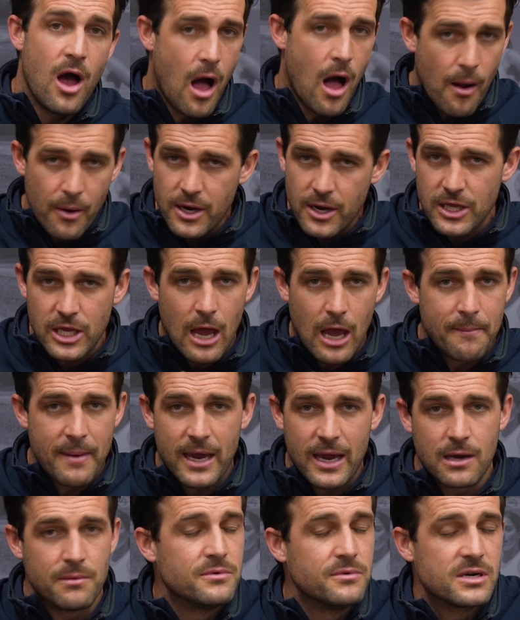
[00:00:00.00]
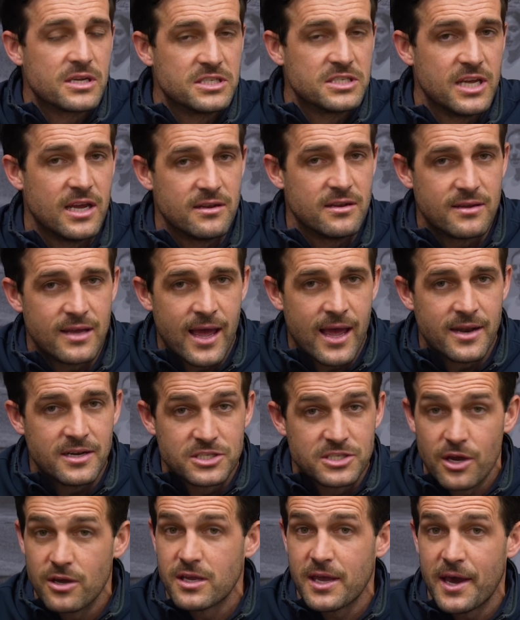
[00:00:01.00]
I'm going to go back on what I said, and
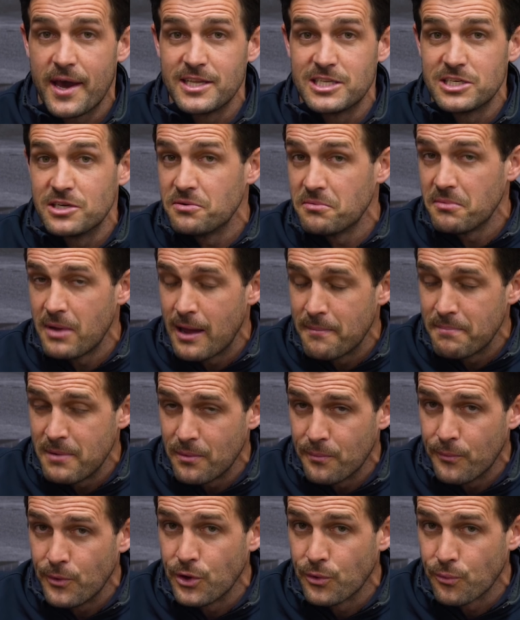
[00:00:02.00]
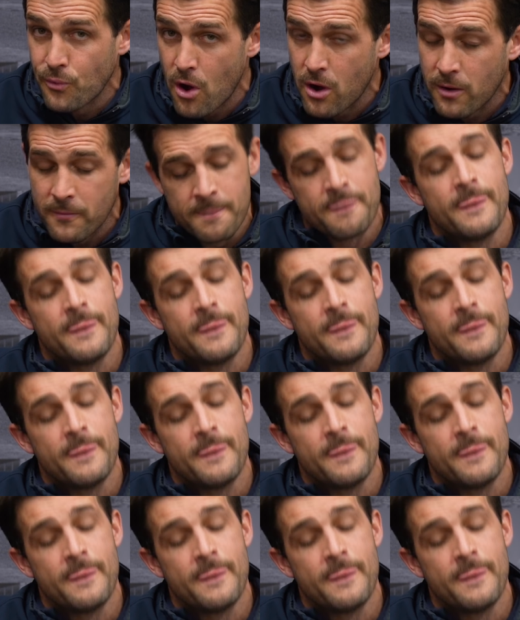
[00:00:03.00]
it's okay to admit when you're wrong.